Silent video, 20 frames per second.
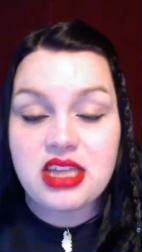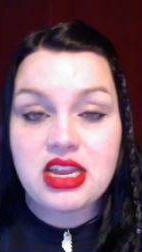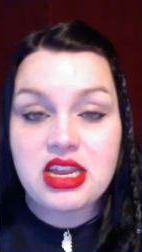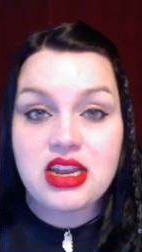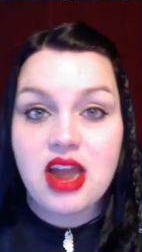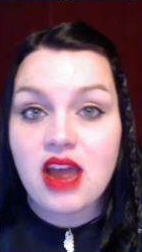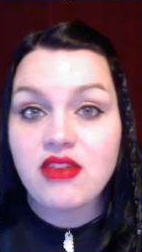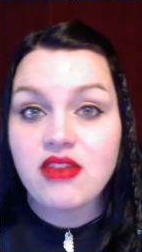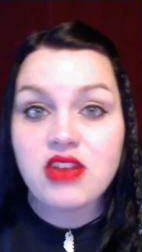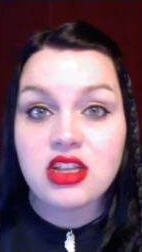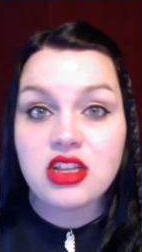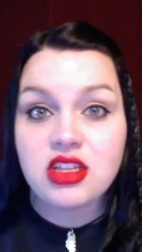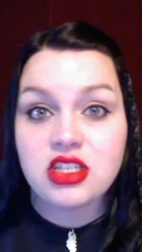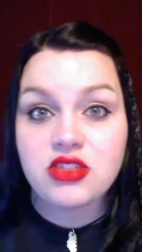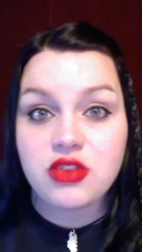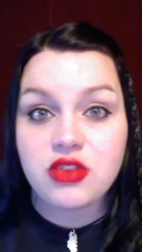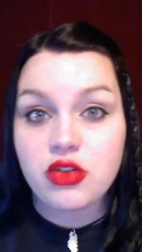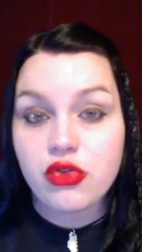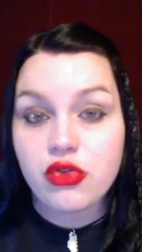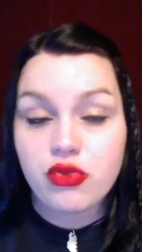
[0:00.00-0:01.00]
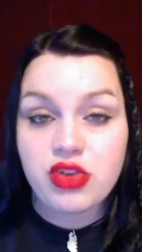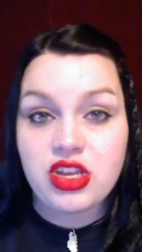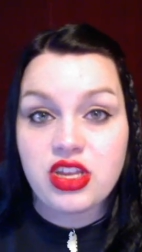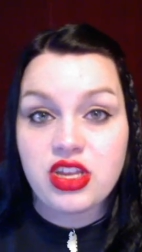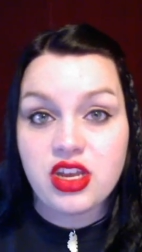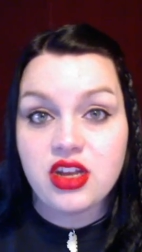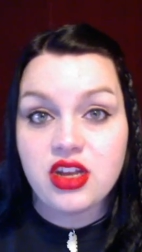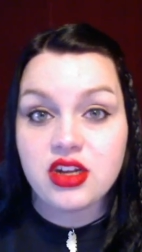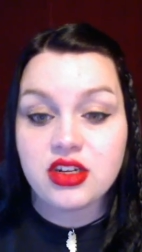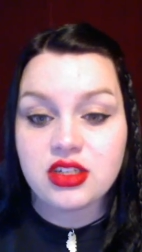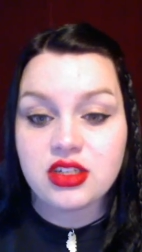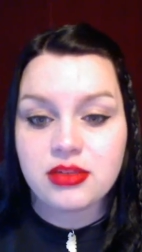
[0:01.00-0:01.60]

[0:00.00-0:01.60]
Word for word: And I've done this for 3 years.